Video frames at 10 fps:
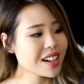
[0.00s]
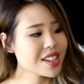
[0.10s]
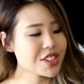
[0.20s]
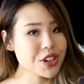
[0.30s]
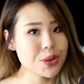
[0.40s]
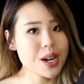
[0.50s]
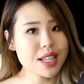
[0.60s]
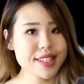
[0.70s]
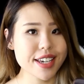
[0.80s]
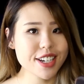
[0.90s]
So
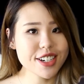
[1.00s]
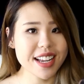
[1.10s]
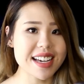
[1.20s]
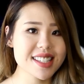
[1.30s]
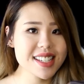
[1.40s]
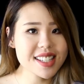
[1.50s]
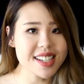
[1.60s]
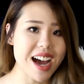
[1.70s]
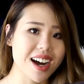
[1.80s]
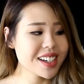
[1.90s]
take your guesses
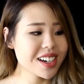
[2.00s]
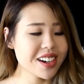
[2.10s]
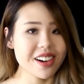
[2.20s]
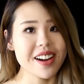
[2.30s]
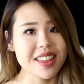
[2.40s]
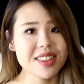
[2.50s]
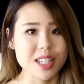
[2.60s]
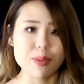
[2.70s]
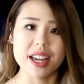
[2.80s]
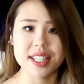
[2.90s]
now. Alright,
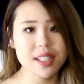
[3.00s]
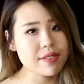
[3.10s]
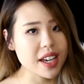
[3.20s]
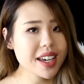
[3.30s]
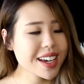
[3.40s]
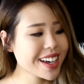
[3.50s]
this bag is a fake.